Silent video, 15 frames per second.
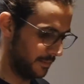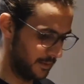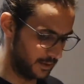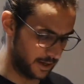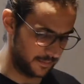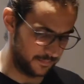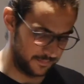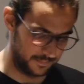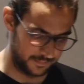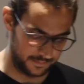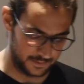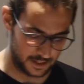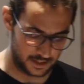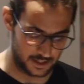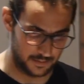right,
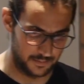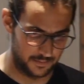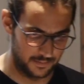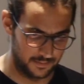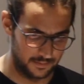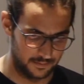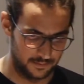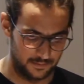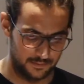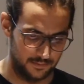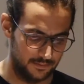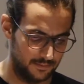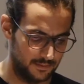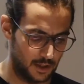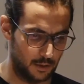that's it.
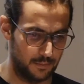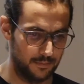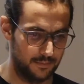Nope.